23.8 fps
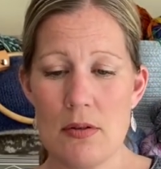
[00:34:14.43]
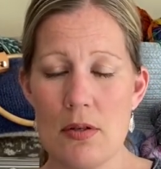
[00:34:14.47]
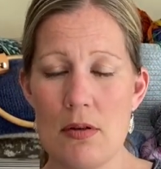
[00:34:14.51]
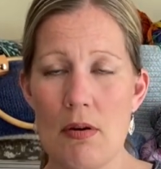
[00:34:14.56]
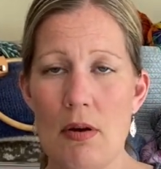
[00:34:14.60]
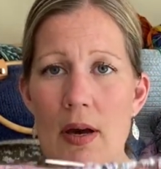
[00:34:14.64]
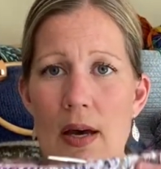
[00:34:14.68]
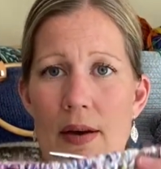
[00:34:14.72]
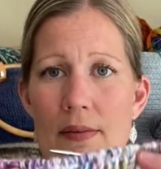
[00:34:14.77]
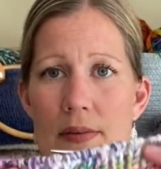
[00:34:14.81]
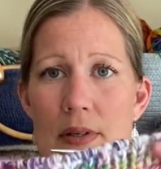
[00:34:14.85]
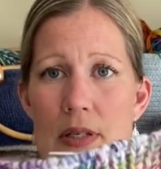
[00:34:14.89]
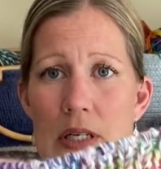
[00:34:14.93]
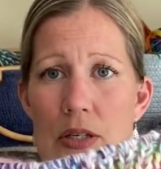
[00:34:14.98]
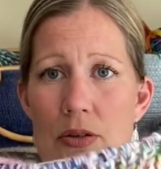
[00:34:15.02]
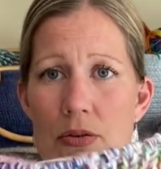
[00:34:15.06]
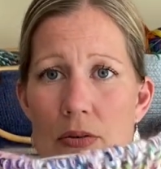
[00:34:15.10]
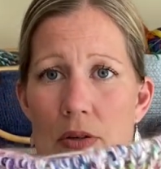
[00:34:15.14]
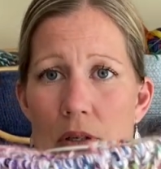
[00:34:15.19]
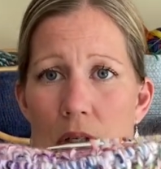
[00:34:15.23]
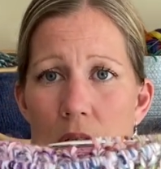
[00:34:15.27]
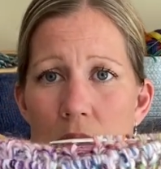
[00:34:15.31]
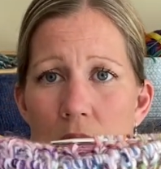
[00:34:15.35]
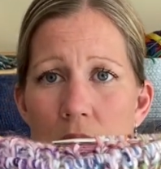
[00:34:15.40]
So I haven't knit
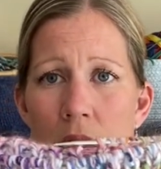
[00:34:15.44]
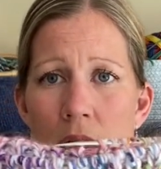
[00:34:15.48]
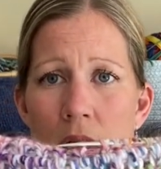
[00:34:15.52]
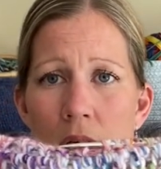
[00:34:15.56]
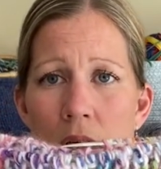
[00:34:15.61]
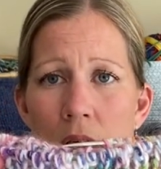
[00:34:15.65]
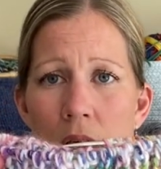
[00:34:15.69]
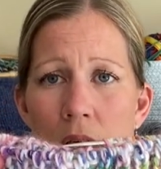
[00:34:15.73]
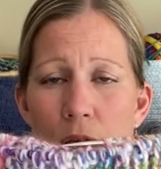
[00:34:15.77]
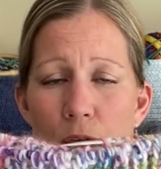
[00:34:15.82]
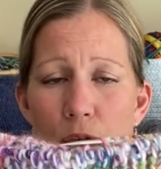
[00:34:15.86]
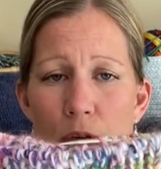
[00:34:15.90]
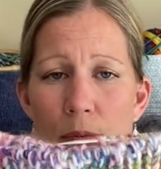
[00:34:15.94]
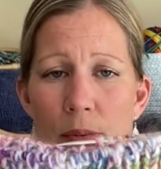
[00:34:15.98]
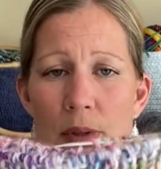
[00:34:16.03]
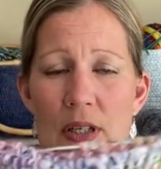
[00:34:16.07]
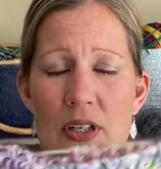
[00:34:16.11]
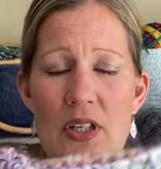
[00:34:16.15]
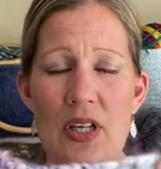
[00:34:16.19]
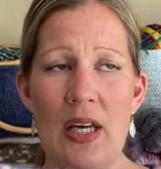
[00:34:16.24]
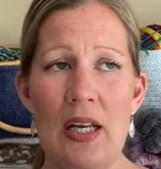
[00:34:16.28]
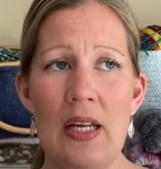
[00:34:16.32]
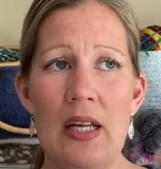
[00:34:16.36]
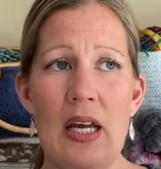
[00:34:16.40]
on it for a bit,
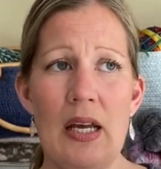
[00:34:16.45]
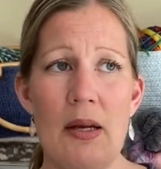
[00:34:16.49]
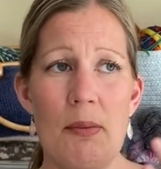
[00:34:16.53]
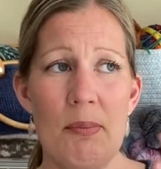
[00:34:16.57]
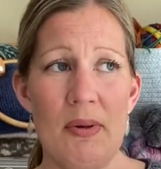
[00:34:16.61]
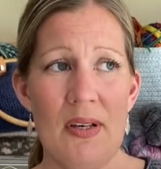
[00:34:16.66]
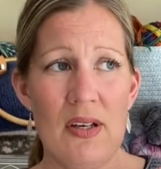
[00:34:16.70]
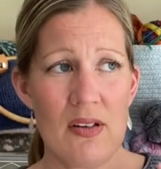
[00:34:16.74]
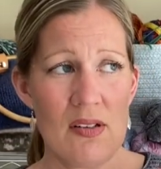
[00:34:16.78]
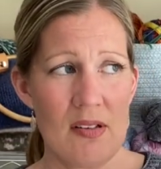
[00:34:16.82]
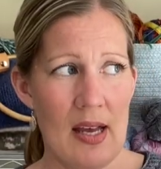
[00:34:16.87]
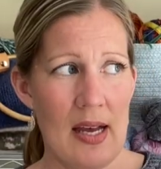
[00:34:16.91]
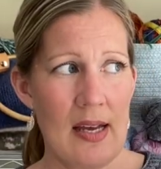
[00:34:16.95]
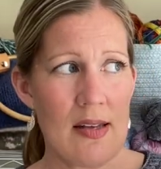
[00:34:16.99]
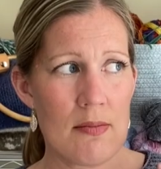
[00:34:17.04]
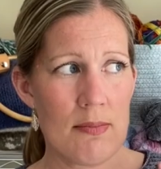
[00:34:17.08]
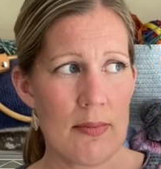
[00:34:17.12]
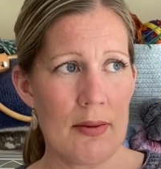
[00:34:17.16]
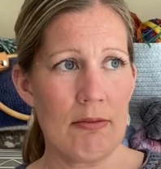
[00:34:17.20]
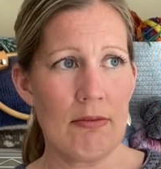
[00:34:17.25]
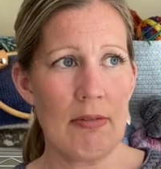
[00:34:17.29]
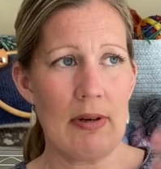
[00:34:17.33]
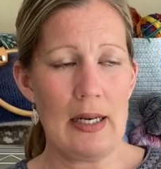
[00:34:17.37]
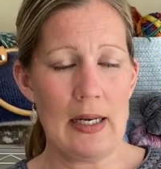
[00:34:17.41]
and it, because it has
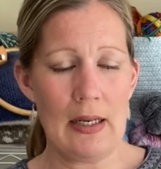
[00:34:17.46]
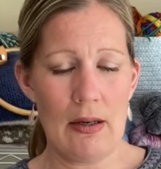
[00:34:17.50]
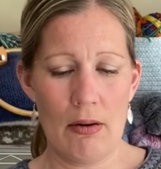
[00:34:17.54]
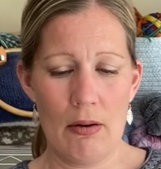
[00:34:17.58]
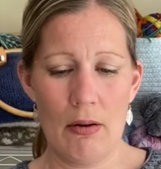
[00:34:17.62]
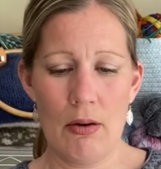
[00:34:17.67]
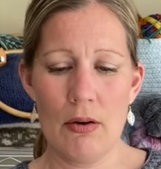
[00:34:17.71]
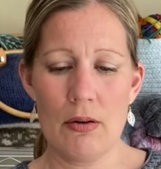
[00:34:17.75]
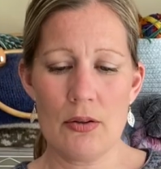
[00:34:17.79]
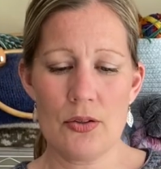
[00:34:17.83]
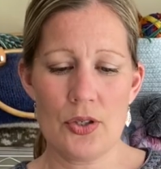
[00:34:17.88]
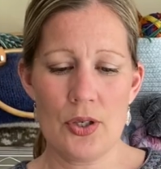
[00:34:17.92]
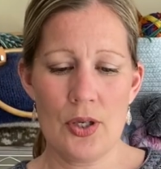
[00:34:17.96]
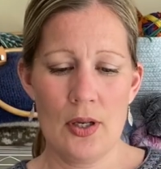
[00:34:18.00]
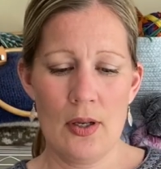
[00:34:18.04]
been really hot,